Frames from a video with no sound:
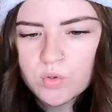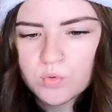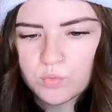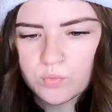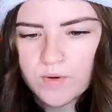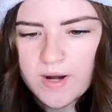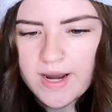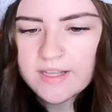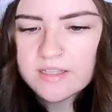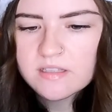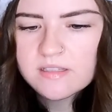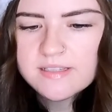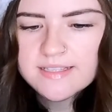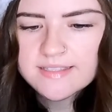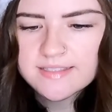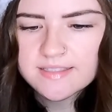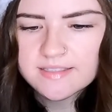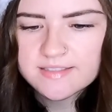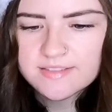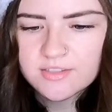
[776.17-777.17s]
Ryle
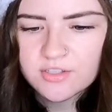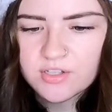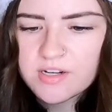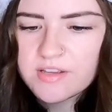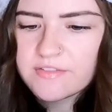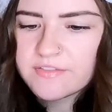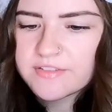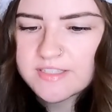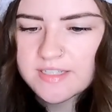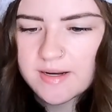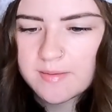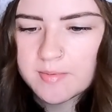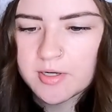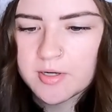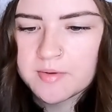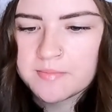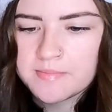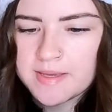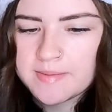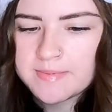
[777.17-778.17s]
is assertive,
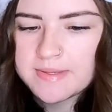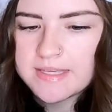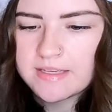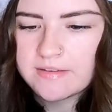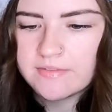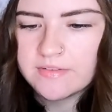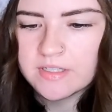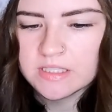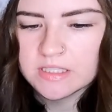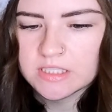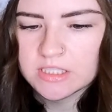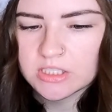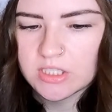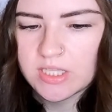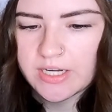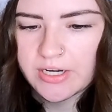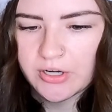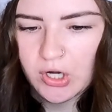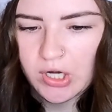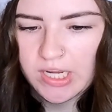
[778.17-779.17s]
stubborn, maybe even a little
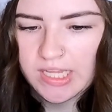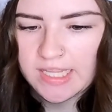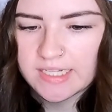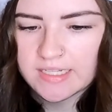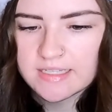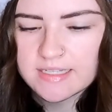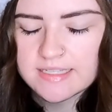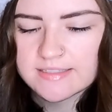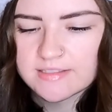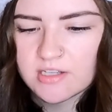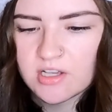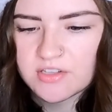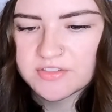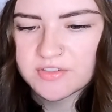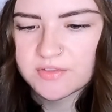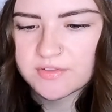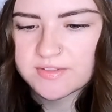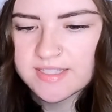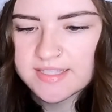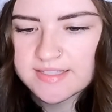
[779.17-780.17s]
arrogant. He's
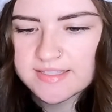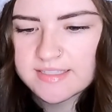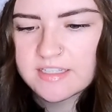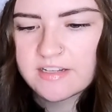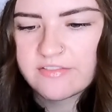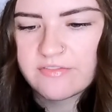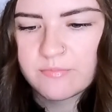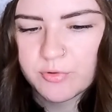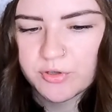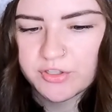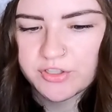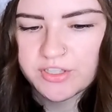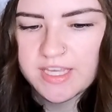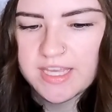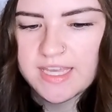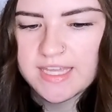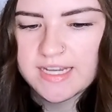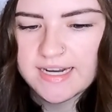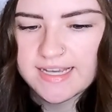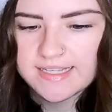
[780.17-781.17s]
also sensitive,
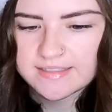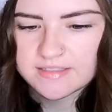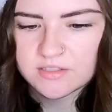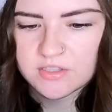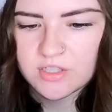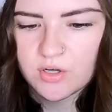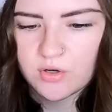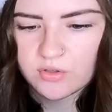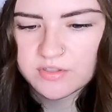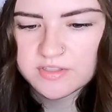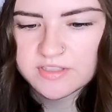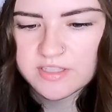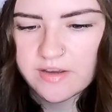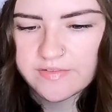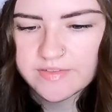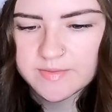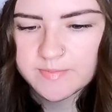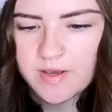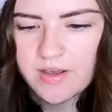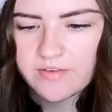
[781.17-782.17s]
brilliant, and has a total
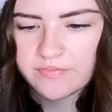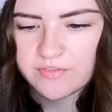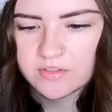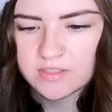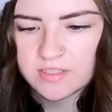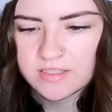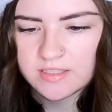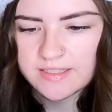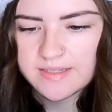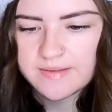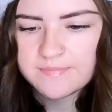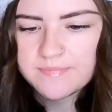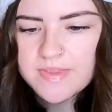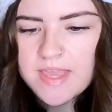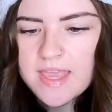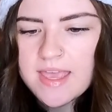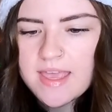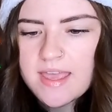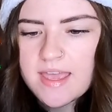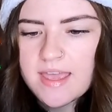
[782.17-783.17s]
soft spot for Lily.
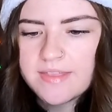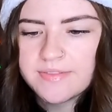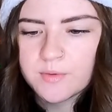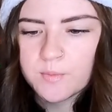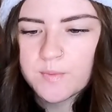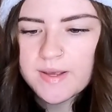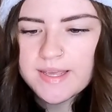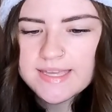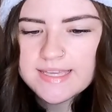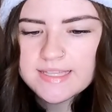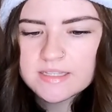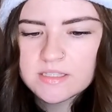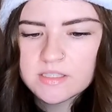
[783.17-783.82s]
And the way he